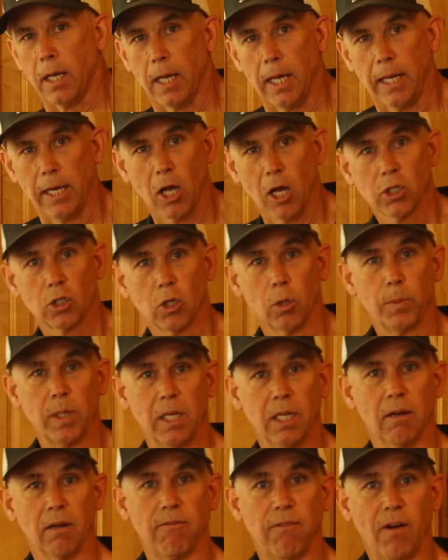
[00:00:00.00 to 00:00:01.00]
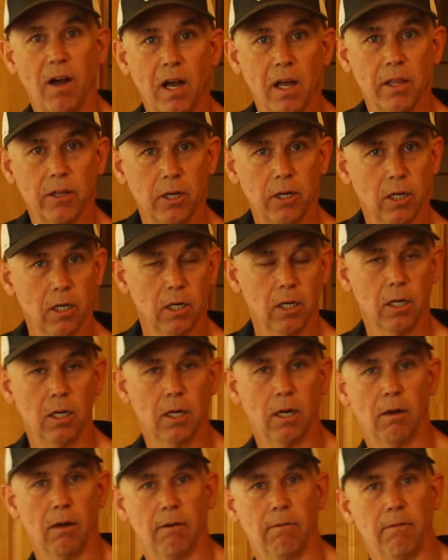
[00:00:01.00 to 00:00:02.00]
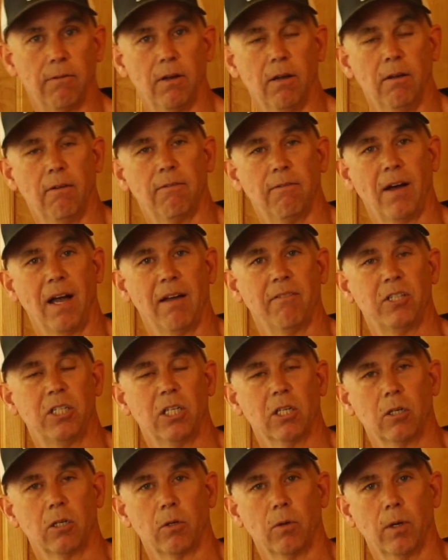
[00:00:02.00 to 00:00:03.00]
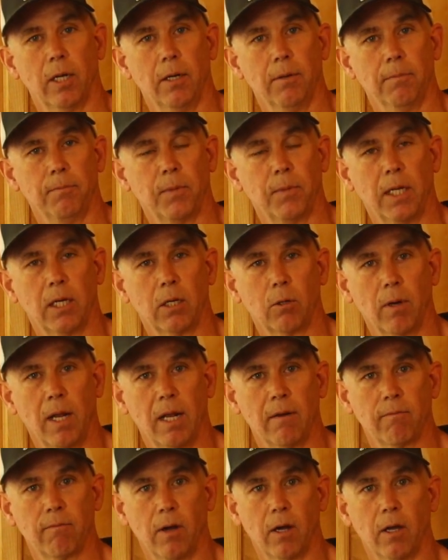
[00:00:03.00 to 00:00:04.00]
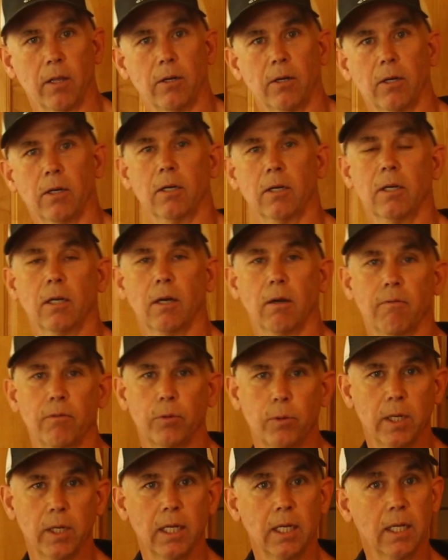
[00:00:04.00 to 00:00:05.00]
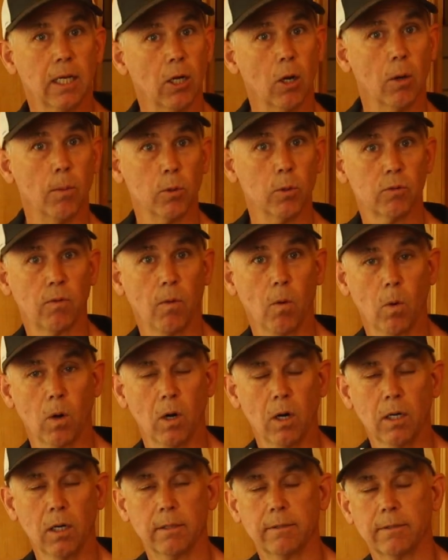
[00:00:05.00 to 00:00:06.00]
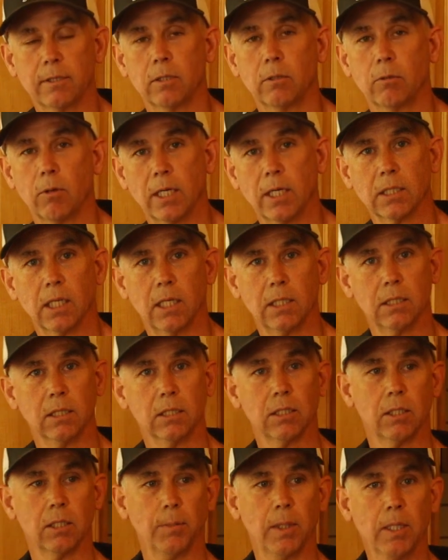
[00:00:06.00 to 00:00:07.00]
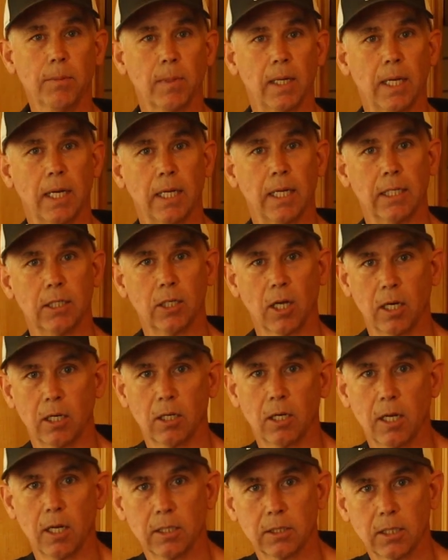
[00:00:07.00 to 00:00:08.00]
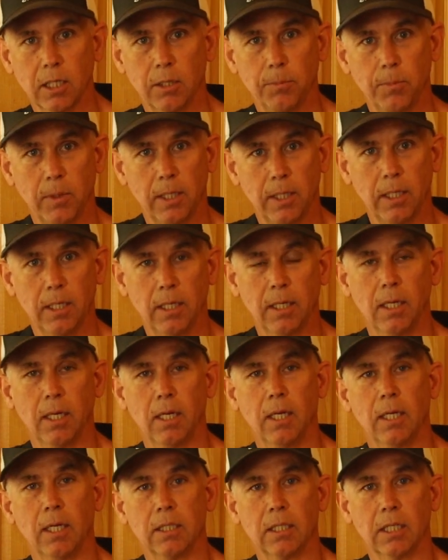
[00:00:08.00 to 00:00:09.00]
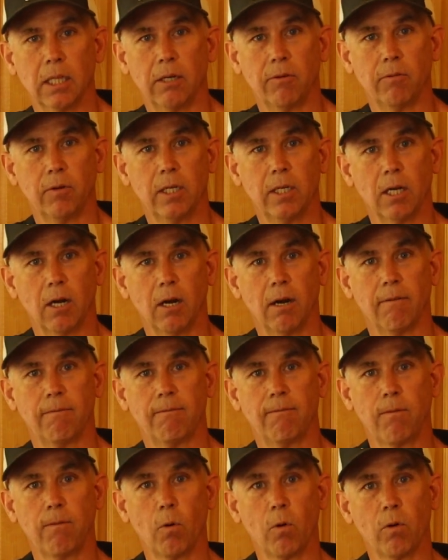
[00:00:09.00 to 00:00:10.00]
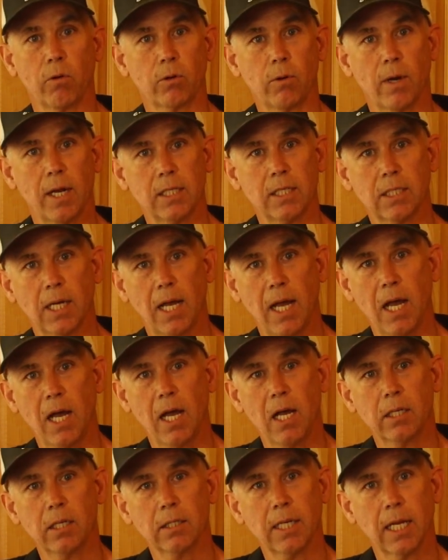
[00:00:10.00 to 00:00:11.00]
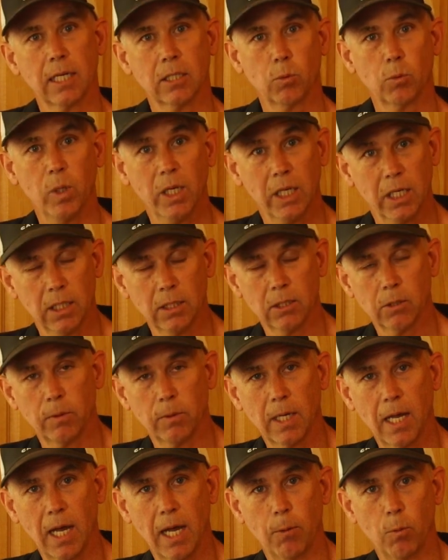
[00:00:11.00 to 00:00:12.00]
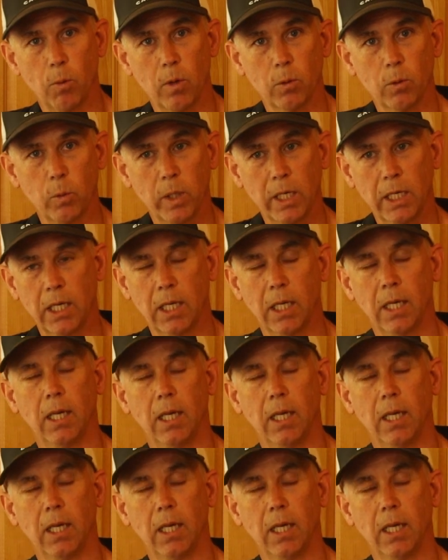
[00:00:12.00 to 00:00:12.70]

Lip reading: And also being a father of 5 children and a grandfather of 3 and almost 4, congratulations to me. My daughter-in-law is going to be delivering our 4th grandchild next week, so we got 1 week.